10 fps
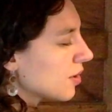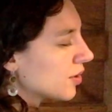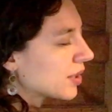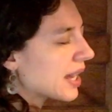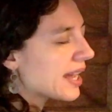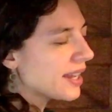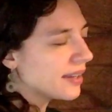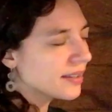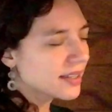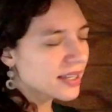Okay,
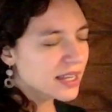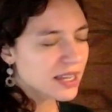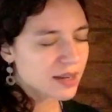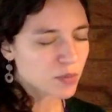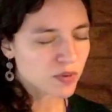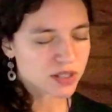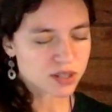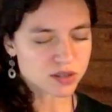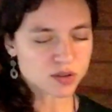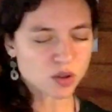moving to
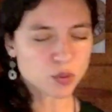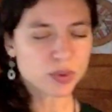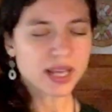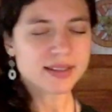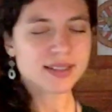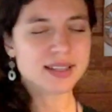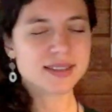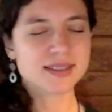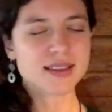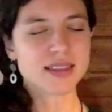the solar
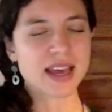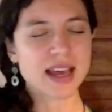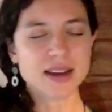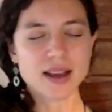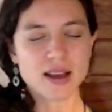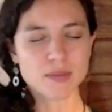plexus, that